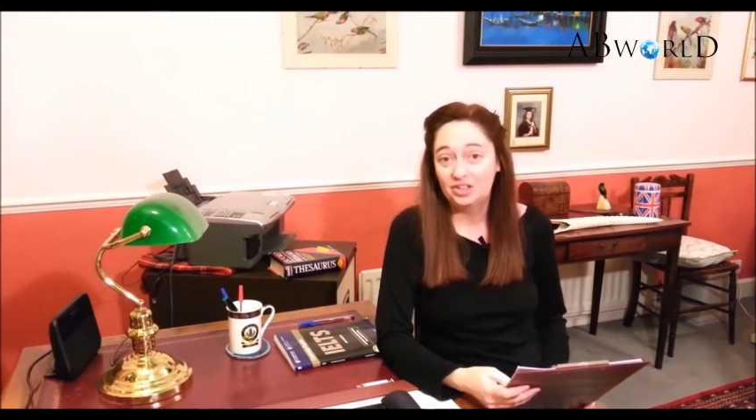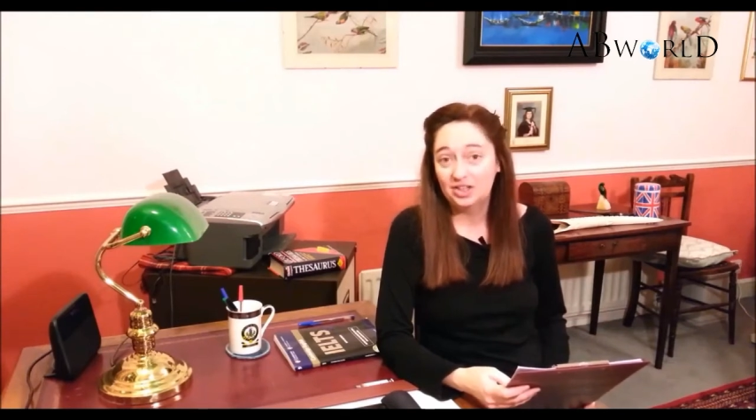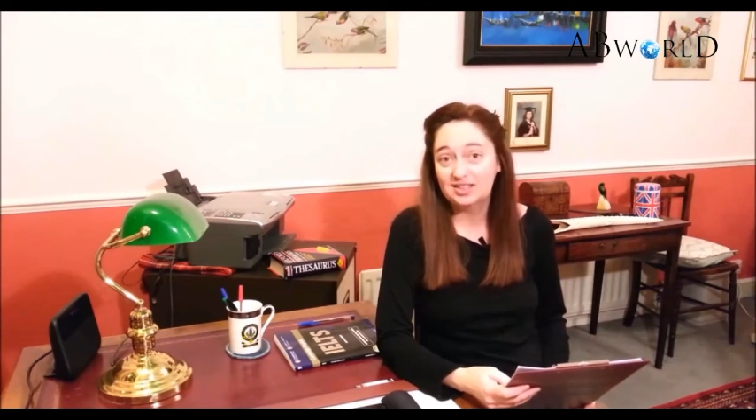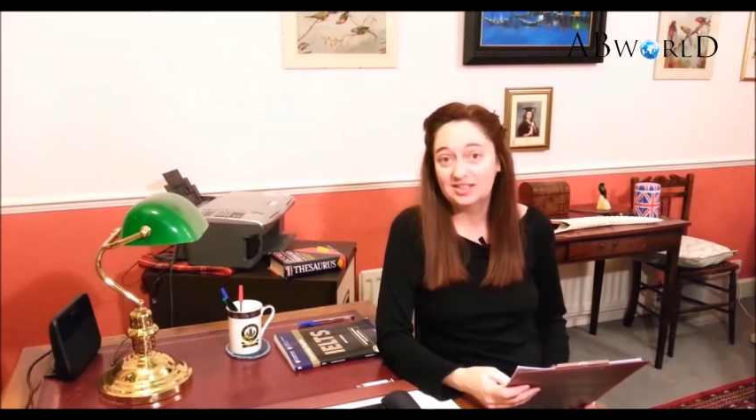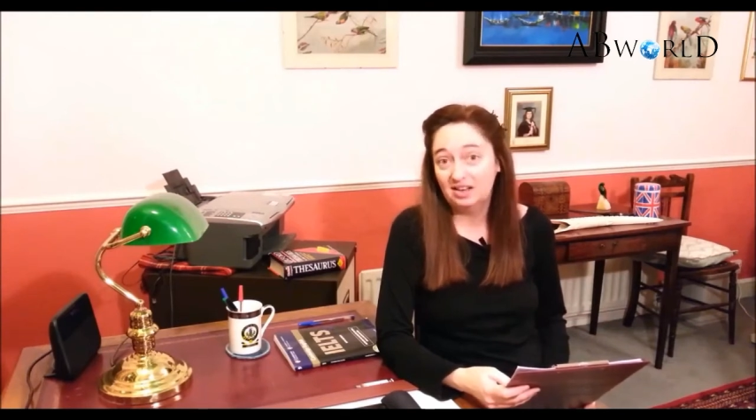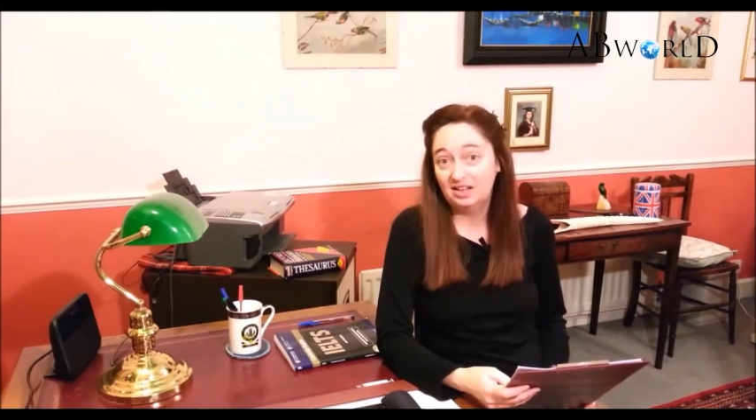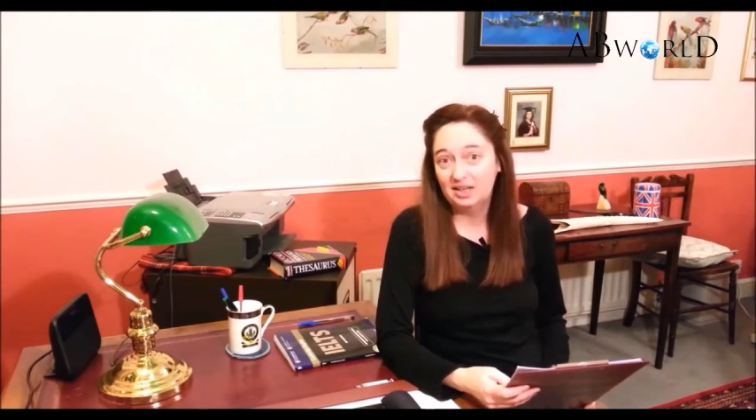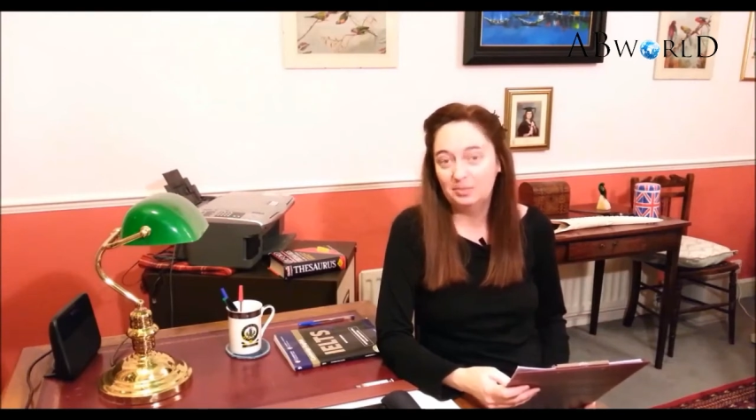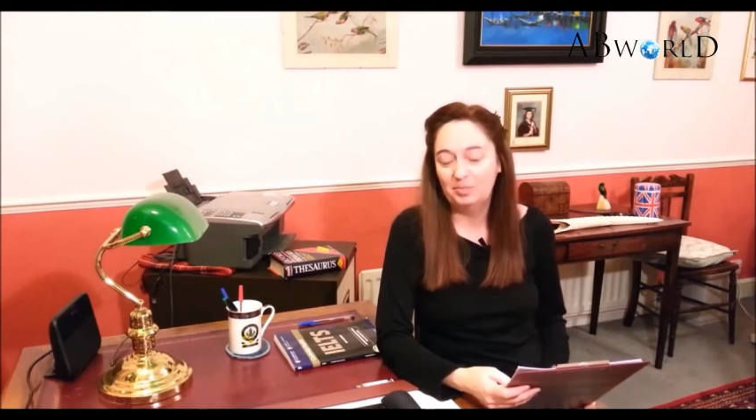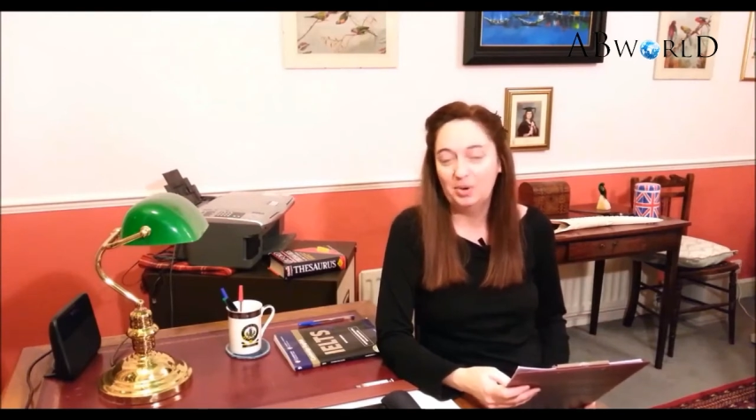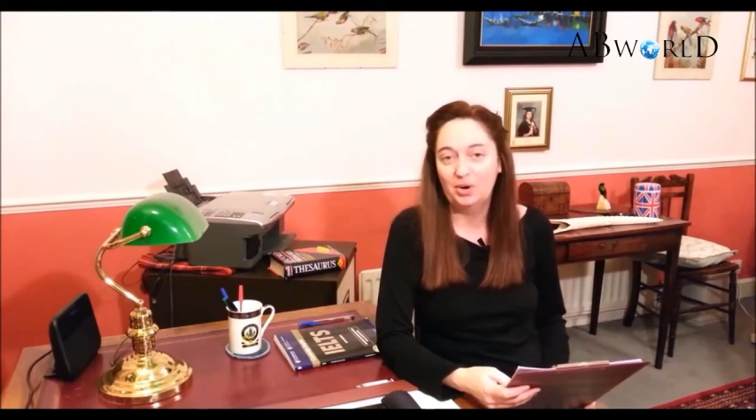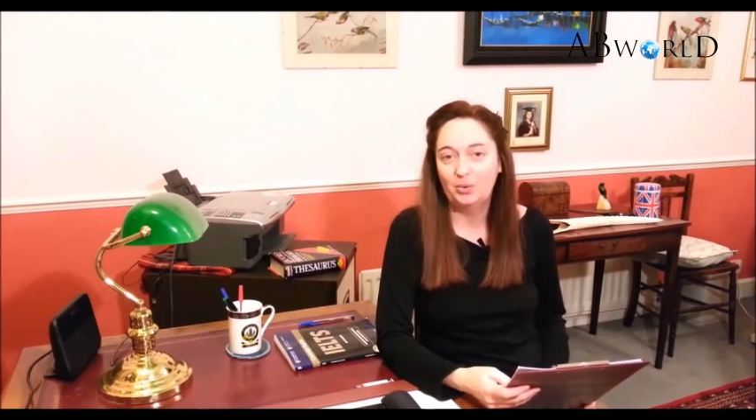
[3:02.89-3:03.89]
Just like
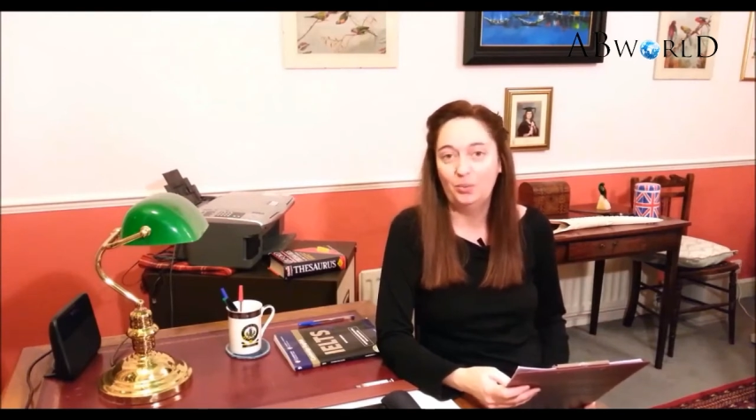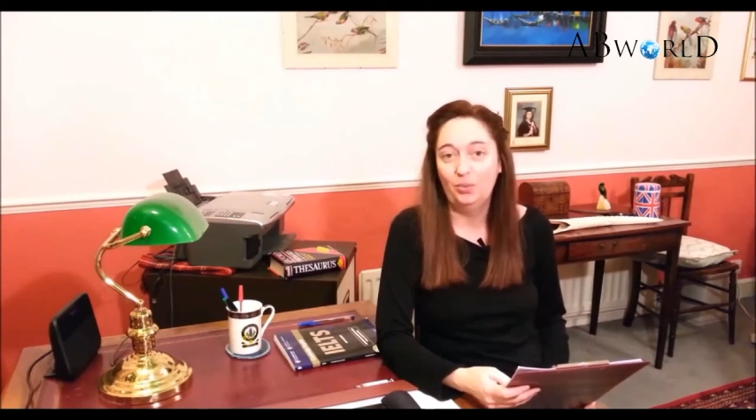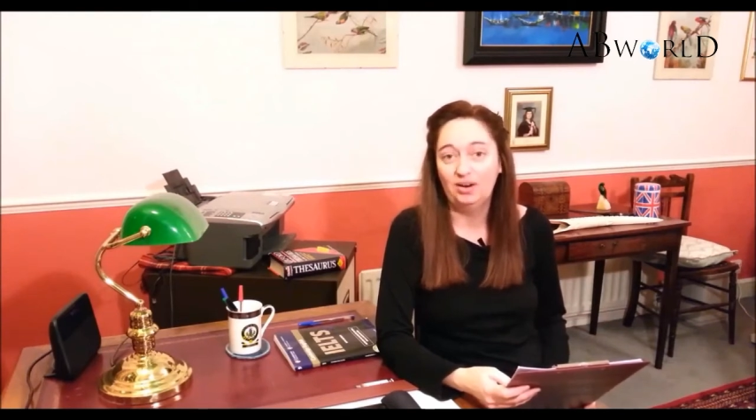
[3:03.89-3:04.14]
in part